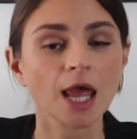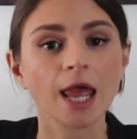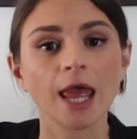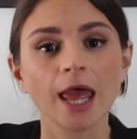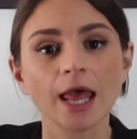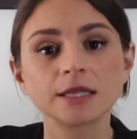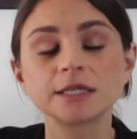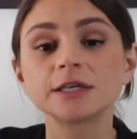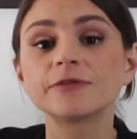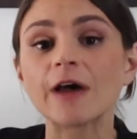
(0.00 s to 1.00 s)
and
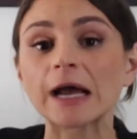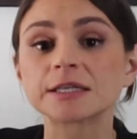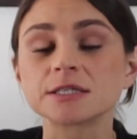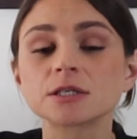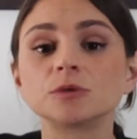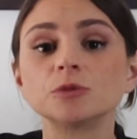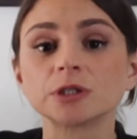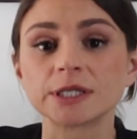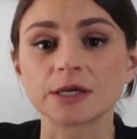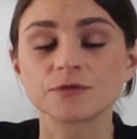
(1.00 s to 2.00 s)
the effect is
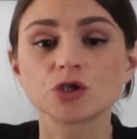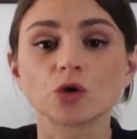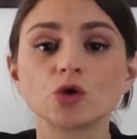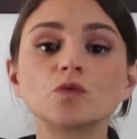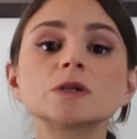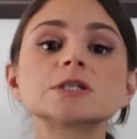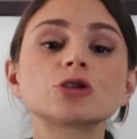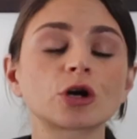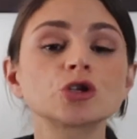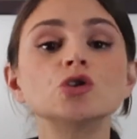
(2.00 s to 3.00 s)
cumulative. So you will
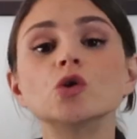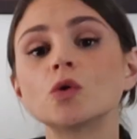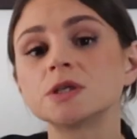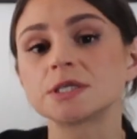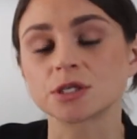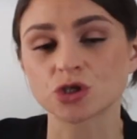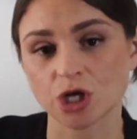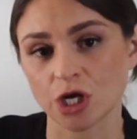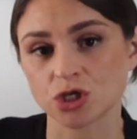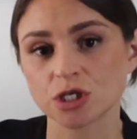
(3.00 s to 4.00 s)
start noticing
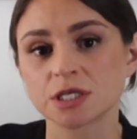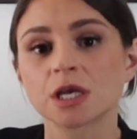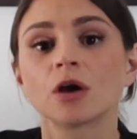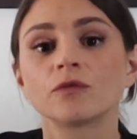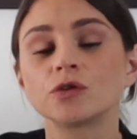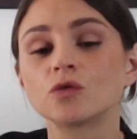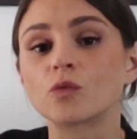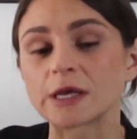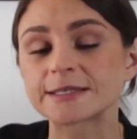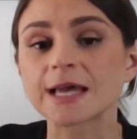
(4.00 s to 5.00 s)
changes a few
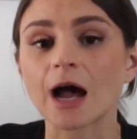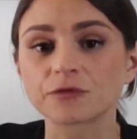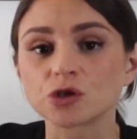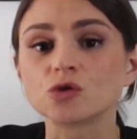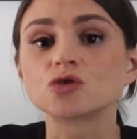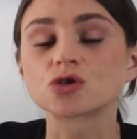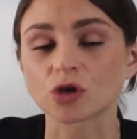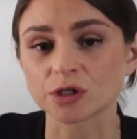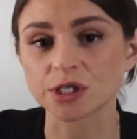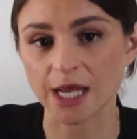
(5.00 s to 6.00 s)
weeks after you
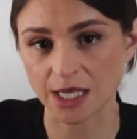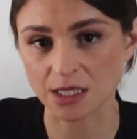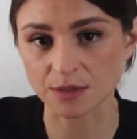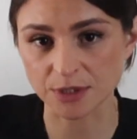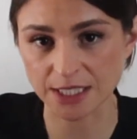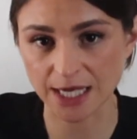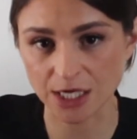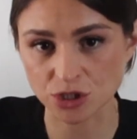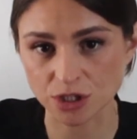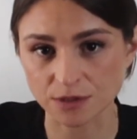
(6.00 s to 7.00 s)
start taking the
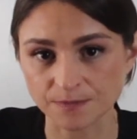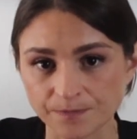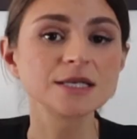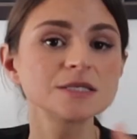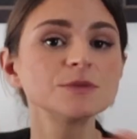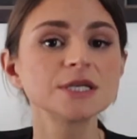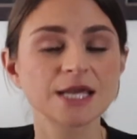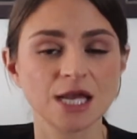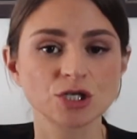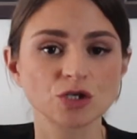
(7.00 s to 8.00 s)
medication. This
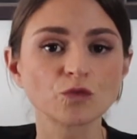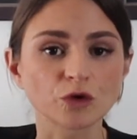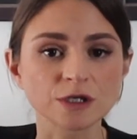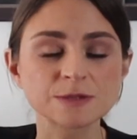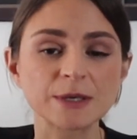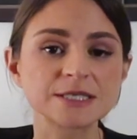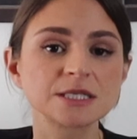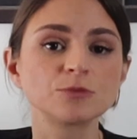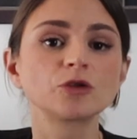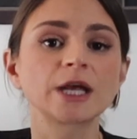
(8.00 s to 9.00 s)
medication works by
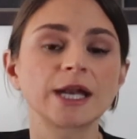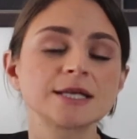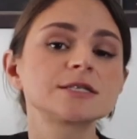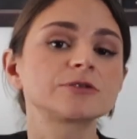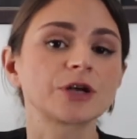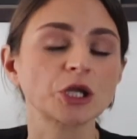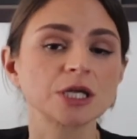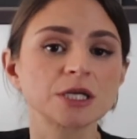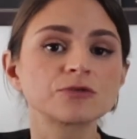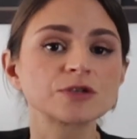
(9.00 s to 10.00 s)
stimulating
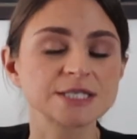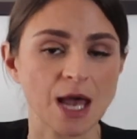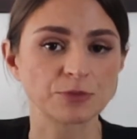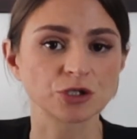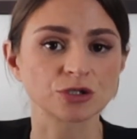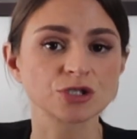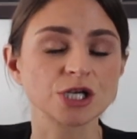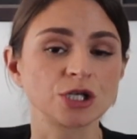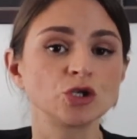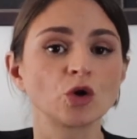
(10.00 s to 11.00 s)
serotonin receptors
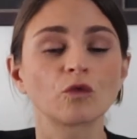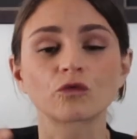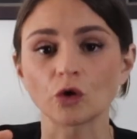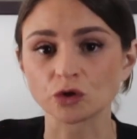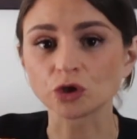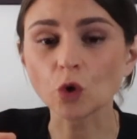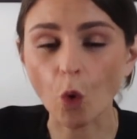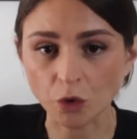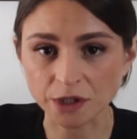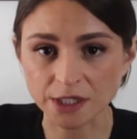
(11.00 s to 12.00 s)
in your frontal
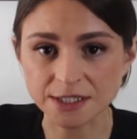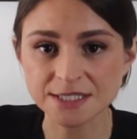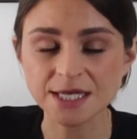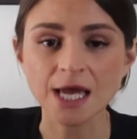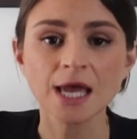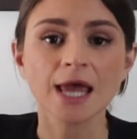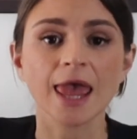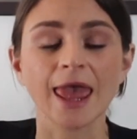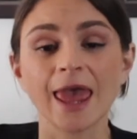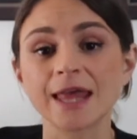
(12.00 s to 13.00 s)
cortex.
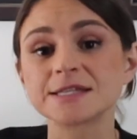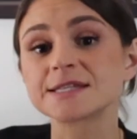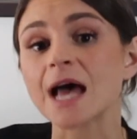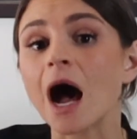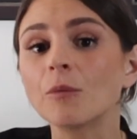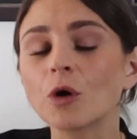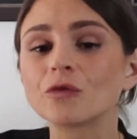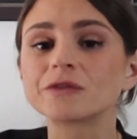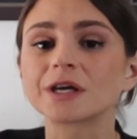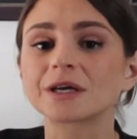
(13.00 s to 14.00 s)
And some
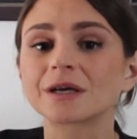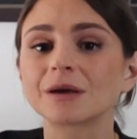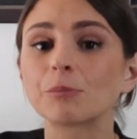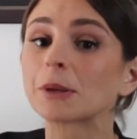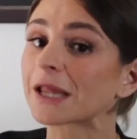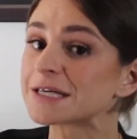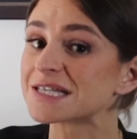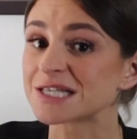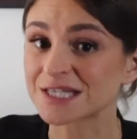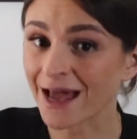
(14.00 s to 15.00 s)
of the
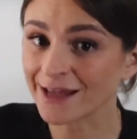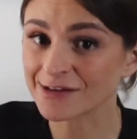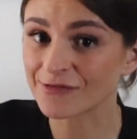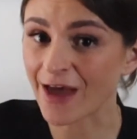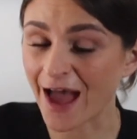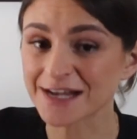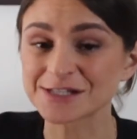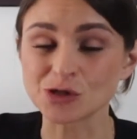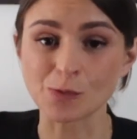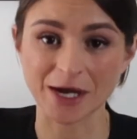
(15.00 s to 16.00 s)
pleasant side
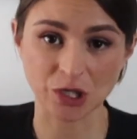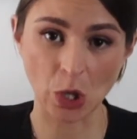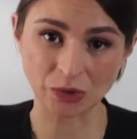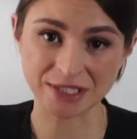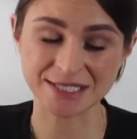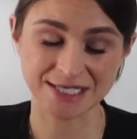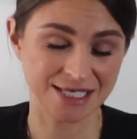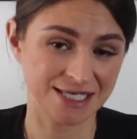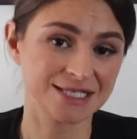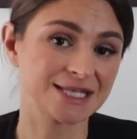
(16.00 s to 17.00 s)
effects you might notice
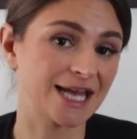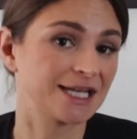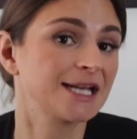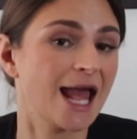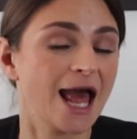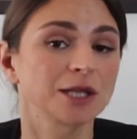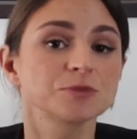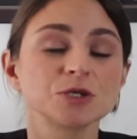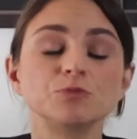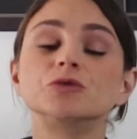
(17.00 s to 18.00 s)
is that it
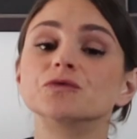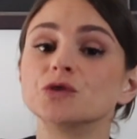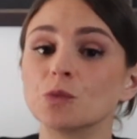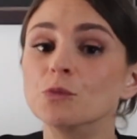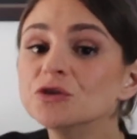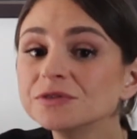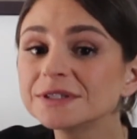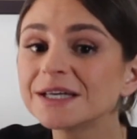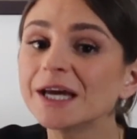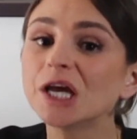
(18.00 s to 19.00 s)
helps improve your
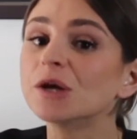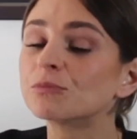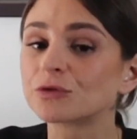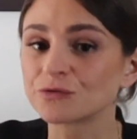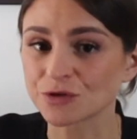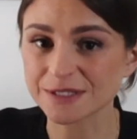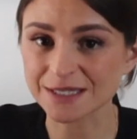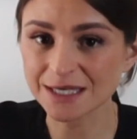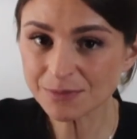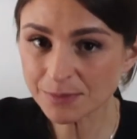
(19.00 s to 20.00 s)
mood, improve your
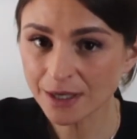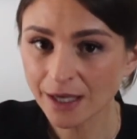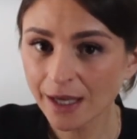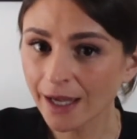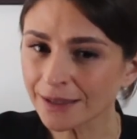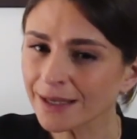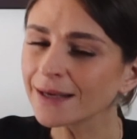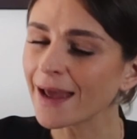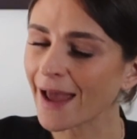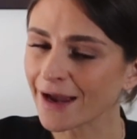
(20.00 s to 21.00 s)
sleep, and
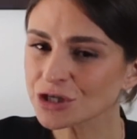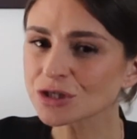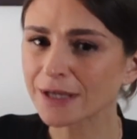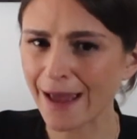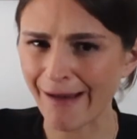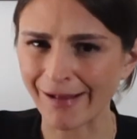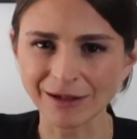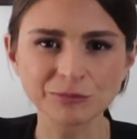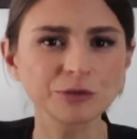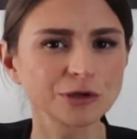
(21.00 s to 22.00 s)
can actually
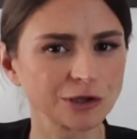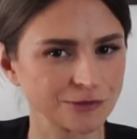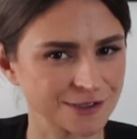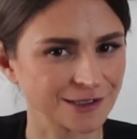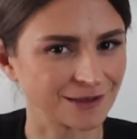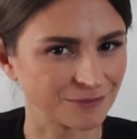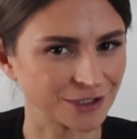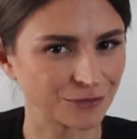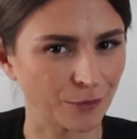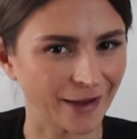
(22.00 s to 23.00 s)
help lose a little
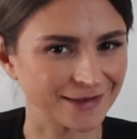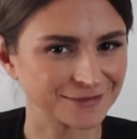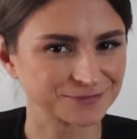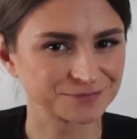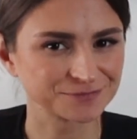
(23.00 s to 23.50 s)
bit of weight.